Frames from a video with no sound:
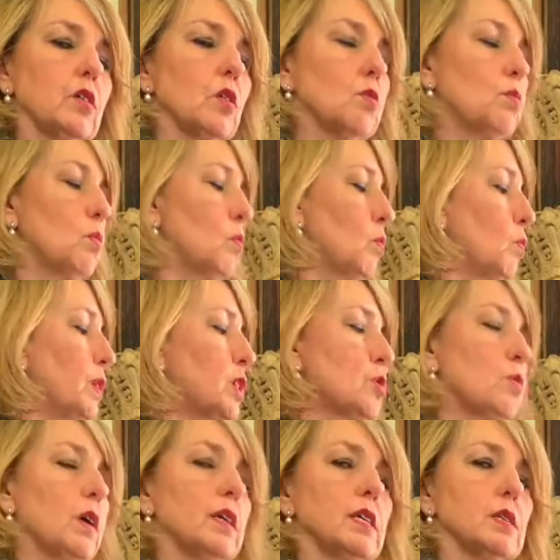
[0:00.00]
on which
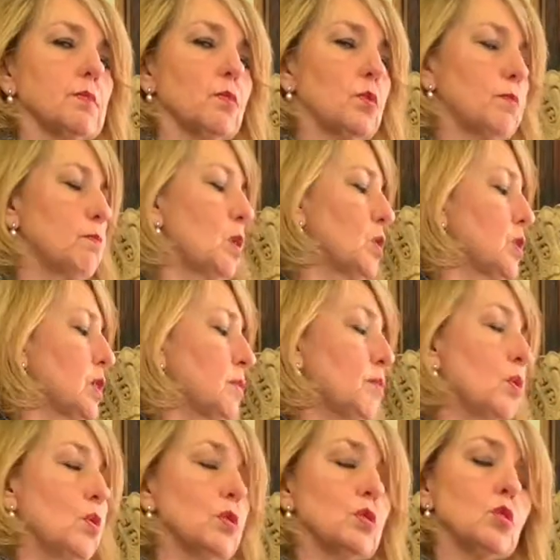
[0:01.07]
one is most
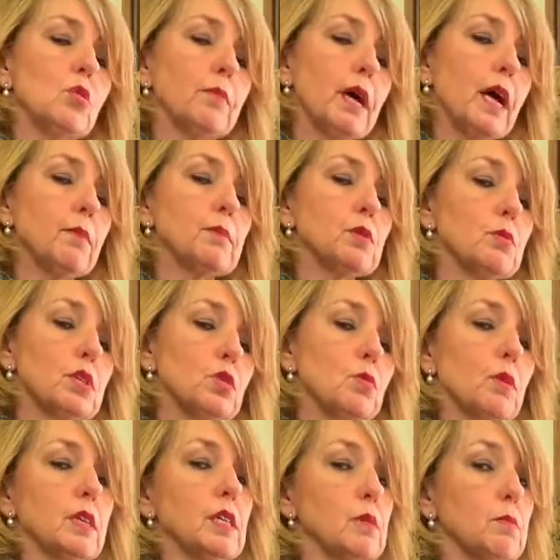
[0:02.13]
important, or perhaps which
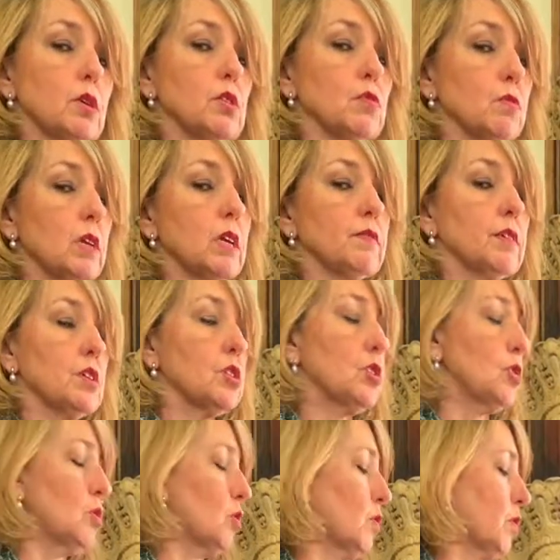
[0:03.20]
one is most relevant to
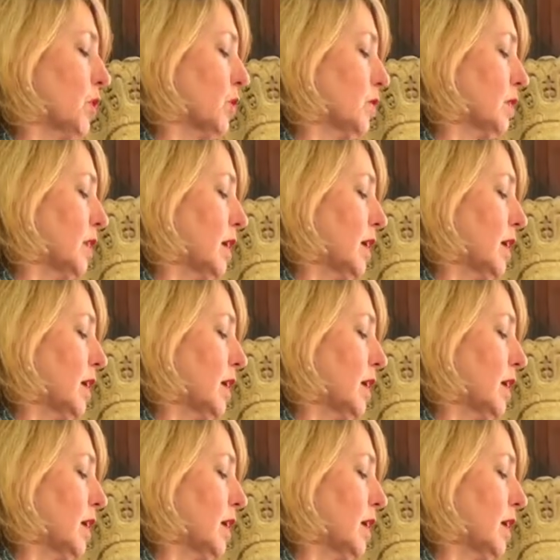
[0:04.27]
your own